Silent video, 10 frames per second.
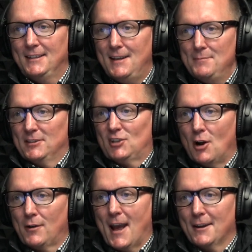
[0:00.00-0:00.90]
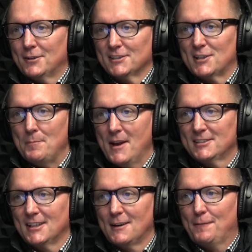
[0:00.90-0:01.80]
Give him a choke Ridiculous. out or a
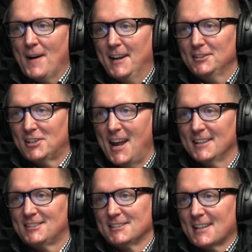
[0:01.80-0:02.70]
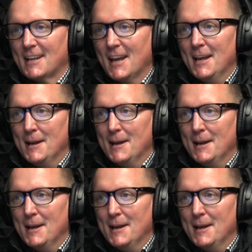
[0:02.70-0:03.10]
submission, a fighting chance, just like